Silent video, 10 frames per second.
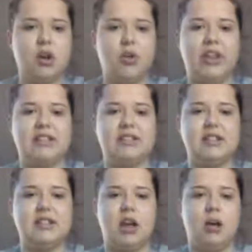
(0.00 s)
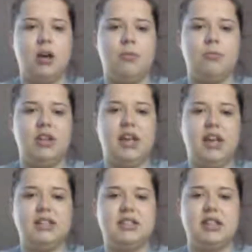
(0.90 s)
it's, yes,
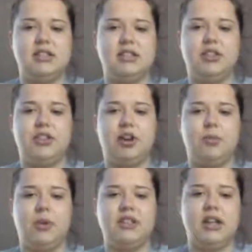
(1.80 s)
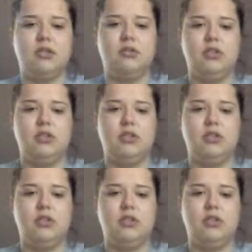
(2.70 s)
it's the third one down.